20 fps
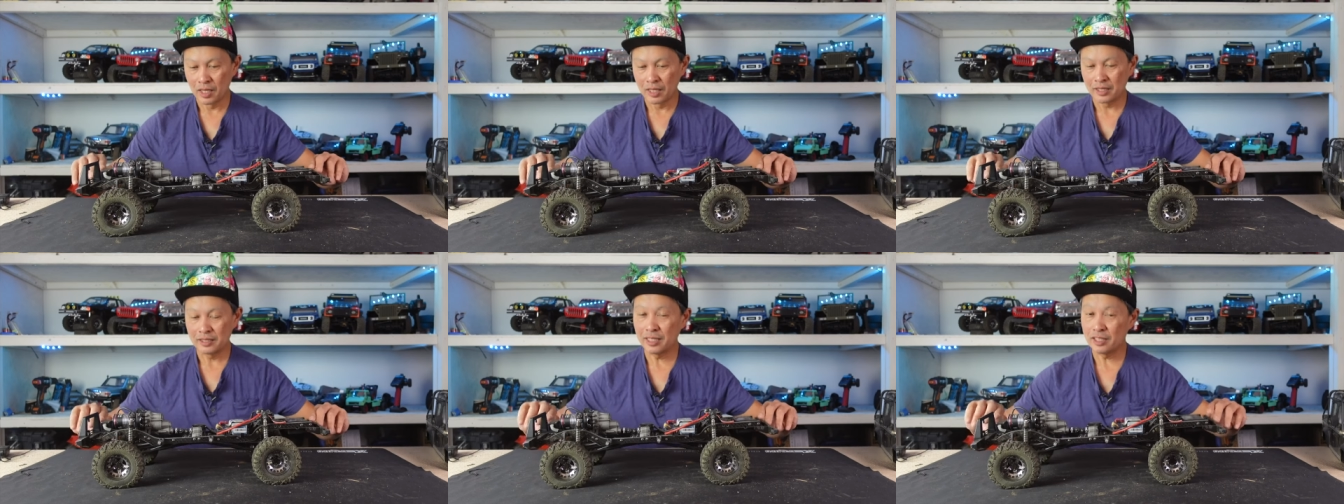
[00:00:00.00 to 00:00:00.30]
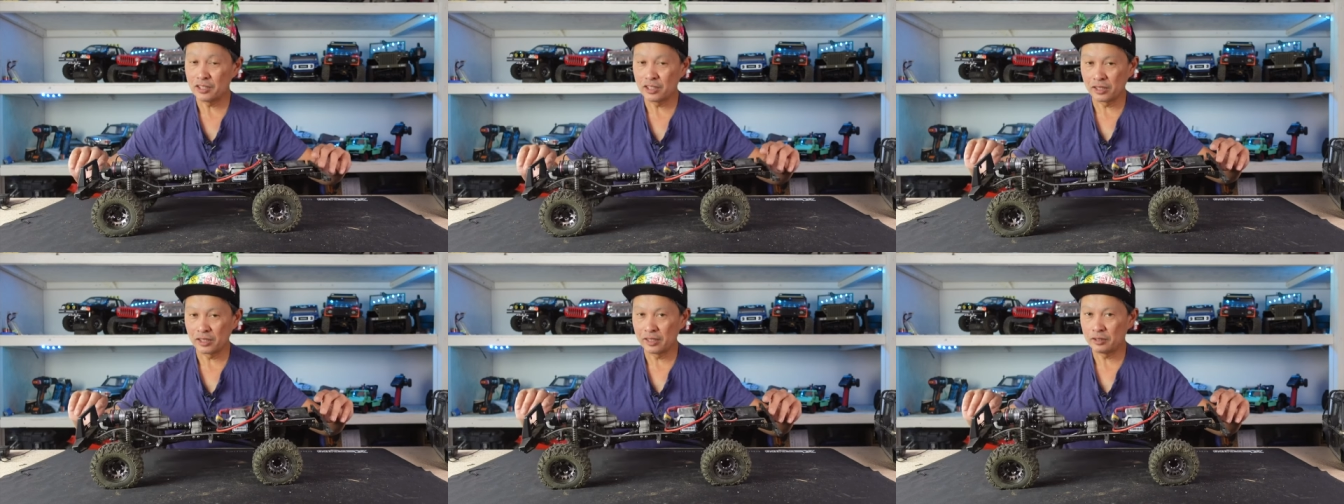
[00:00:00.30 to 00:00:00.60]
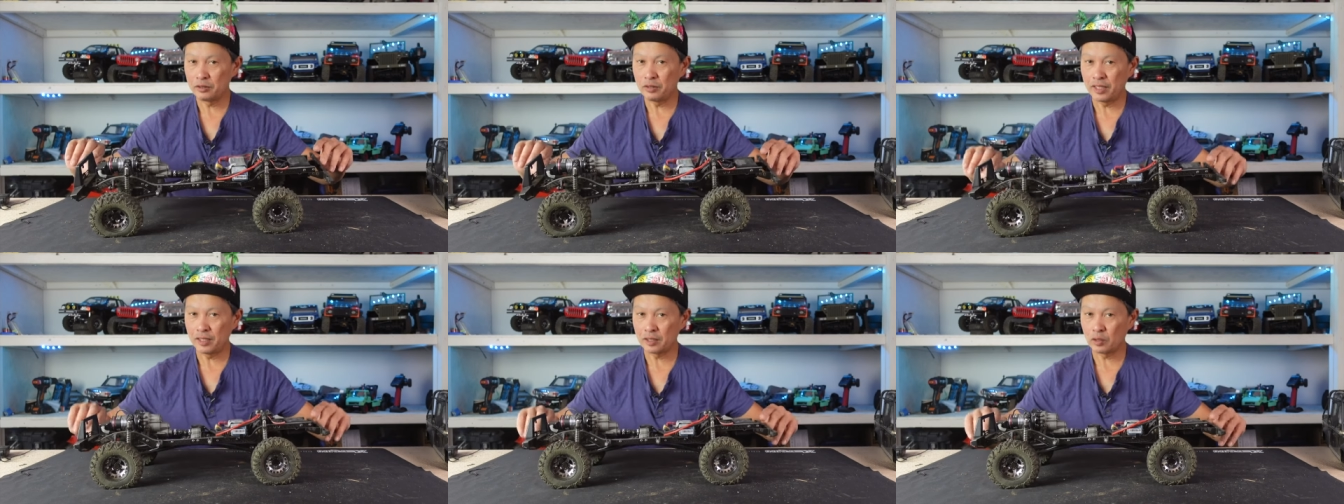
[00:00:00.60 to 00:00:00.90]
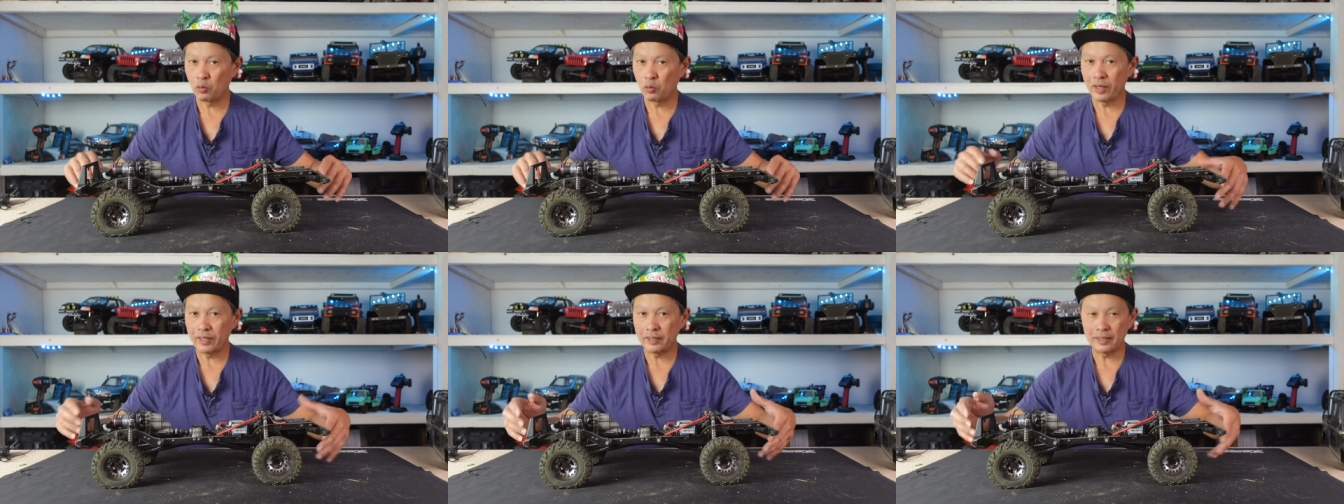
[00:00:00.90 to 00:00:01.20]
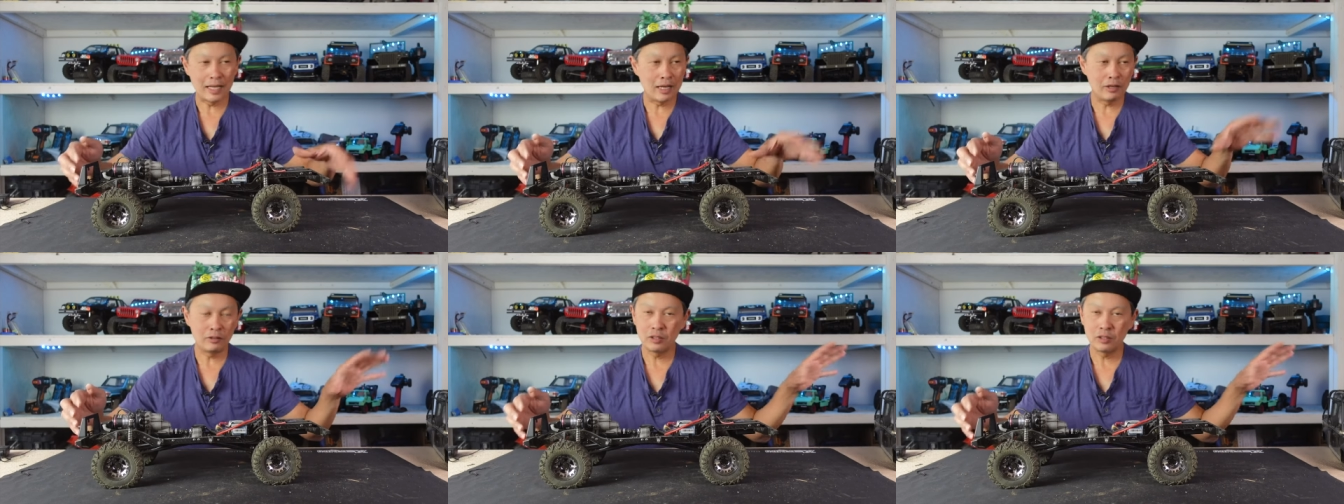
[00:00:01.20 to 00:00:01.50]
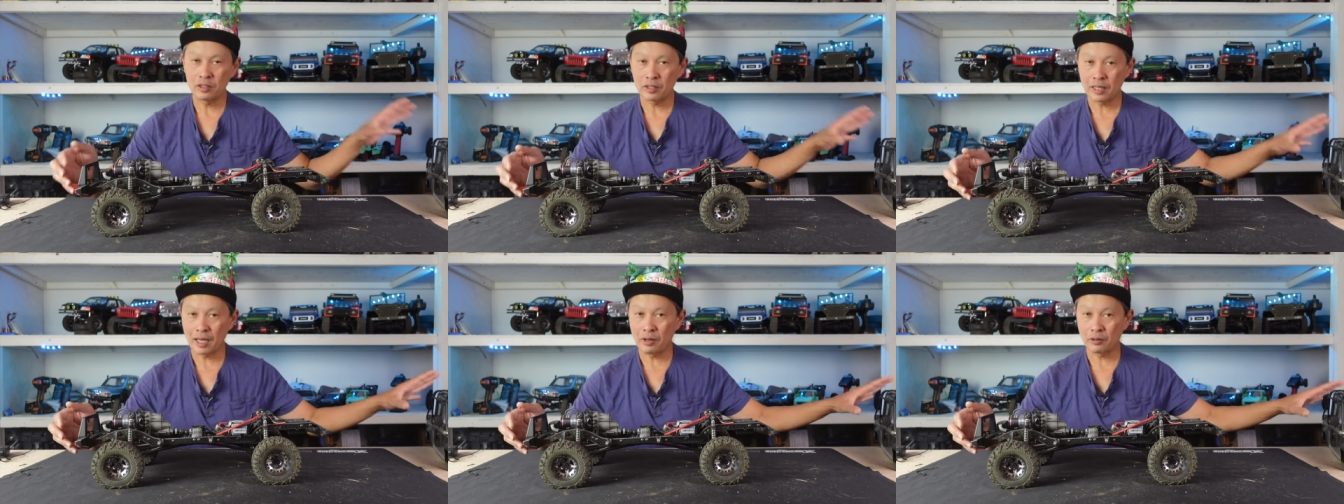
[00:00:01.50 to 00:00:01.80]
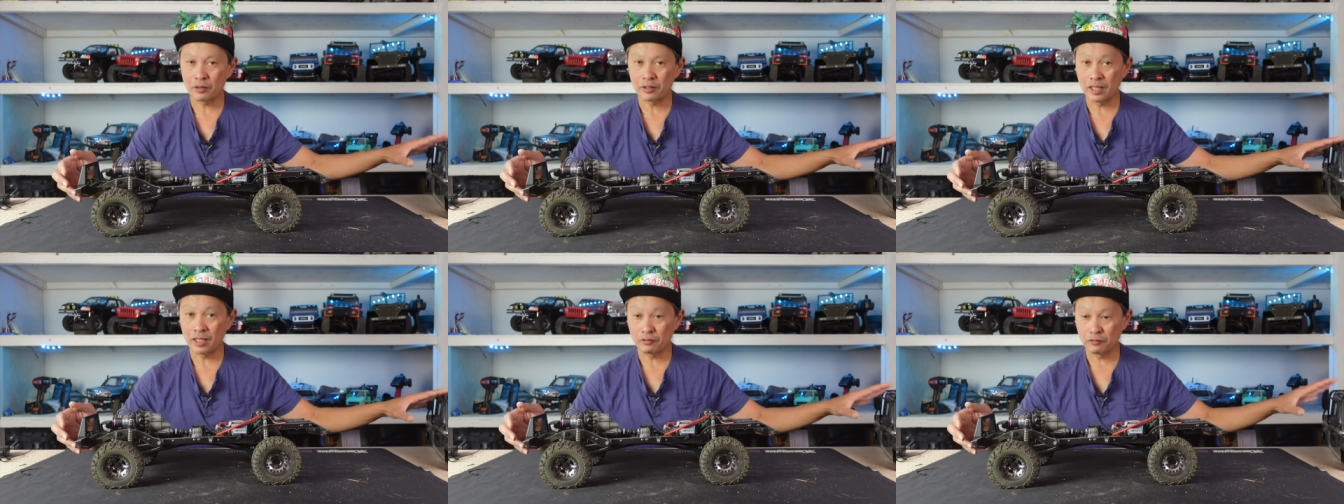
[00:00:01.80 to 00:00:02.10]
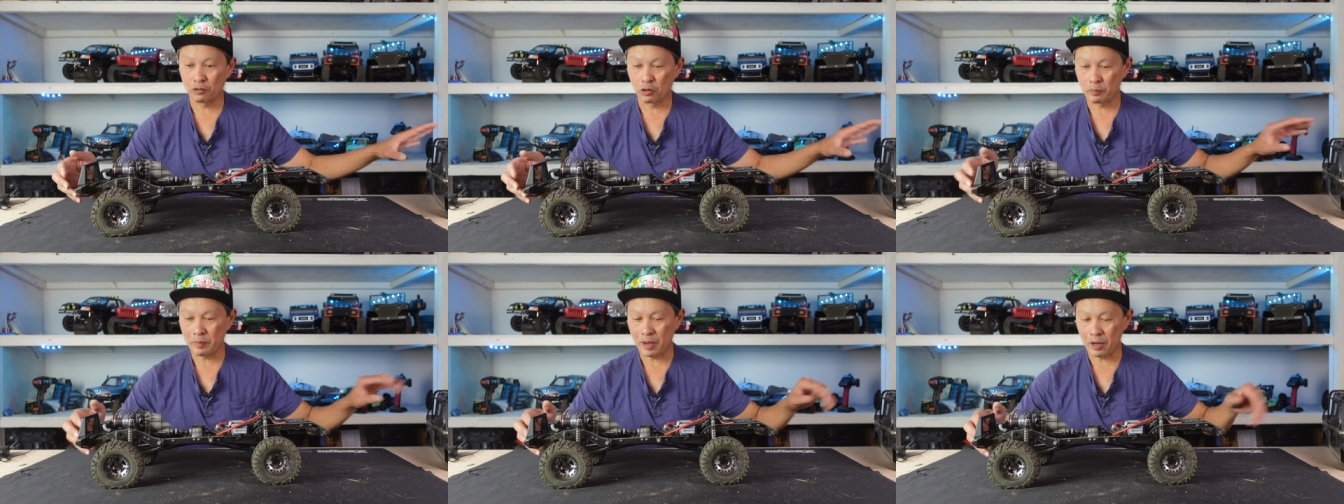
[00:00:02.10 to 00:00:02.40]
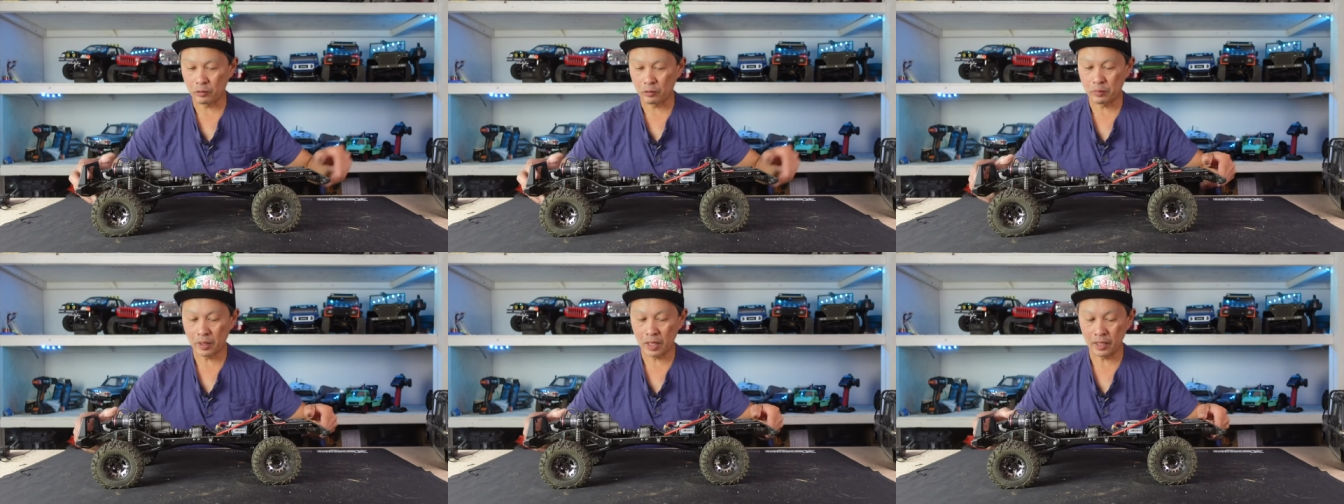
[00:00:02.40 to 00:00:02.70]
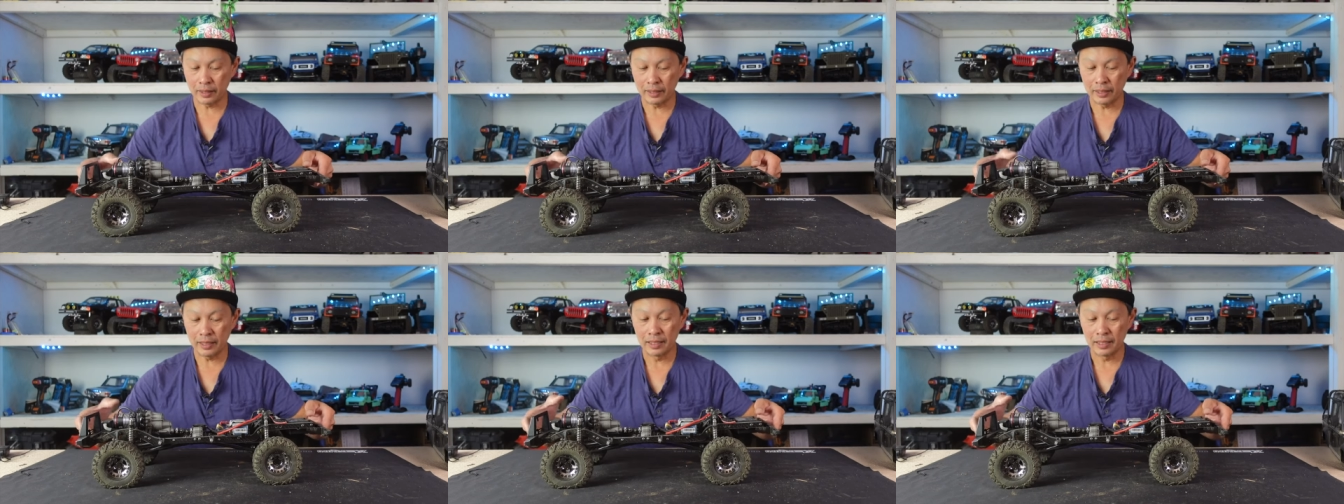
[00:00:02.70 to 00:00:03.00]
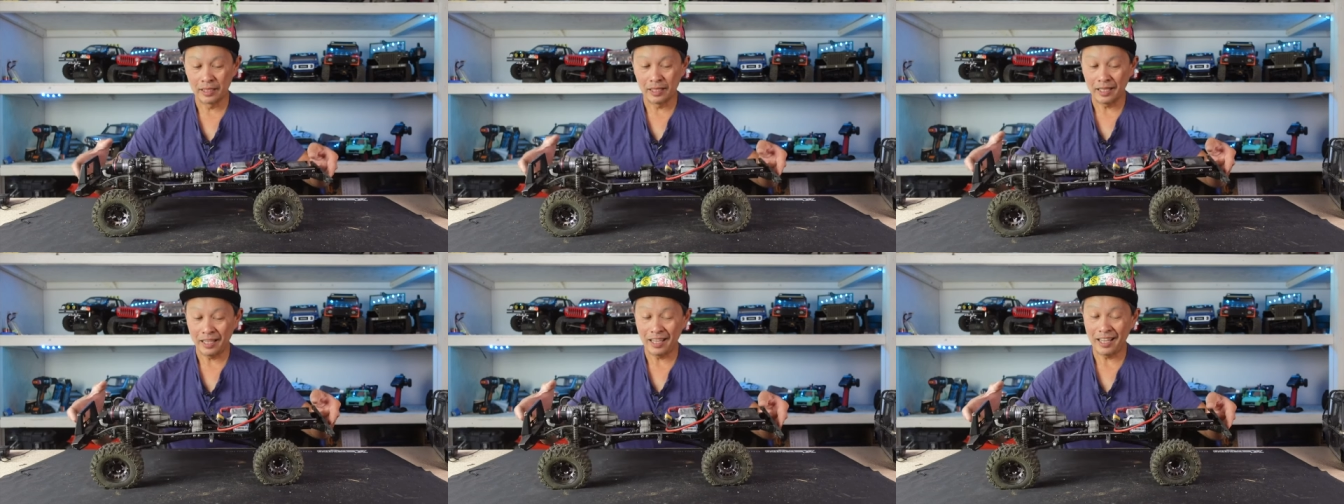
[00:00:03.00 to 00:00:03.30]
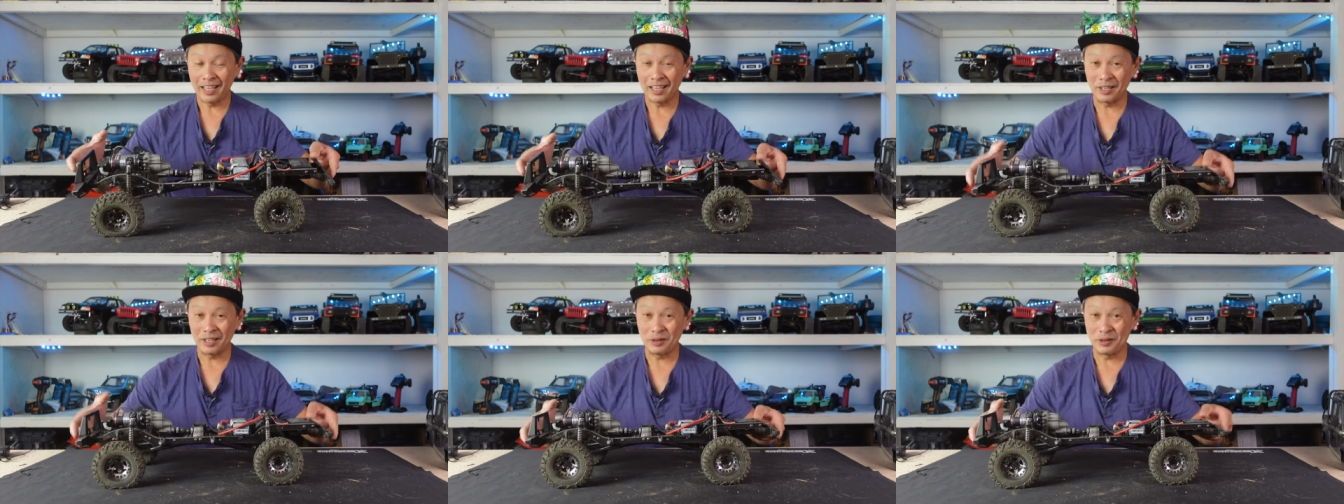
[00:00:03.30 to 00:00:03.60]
Essential that you get the weight down, counter that four pound body, and